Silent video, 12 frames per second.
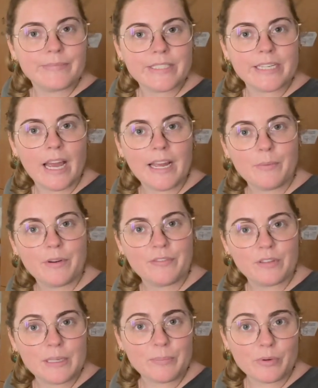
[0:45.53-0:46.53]
tonight we're
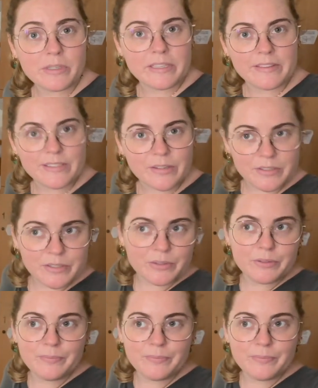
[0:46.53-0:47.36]
fully booked in this hostel.